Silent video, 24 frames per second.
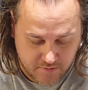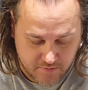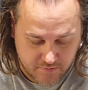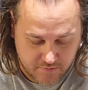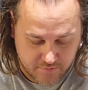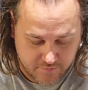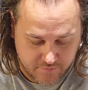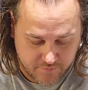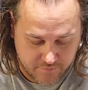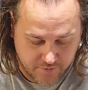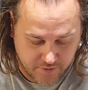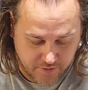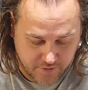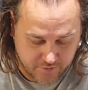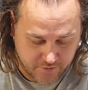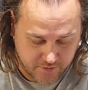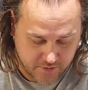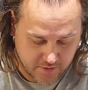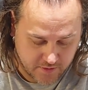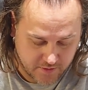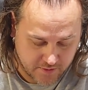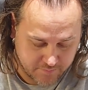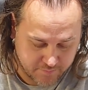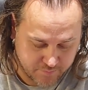Is
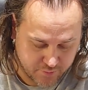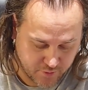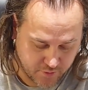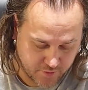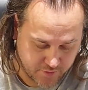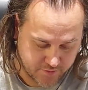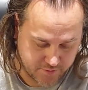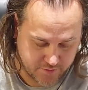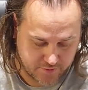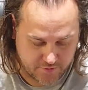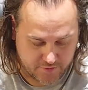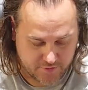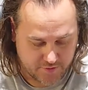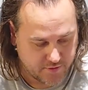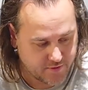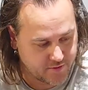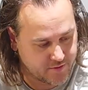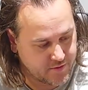very important.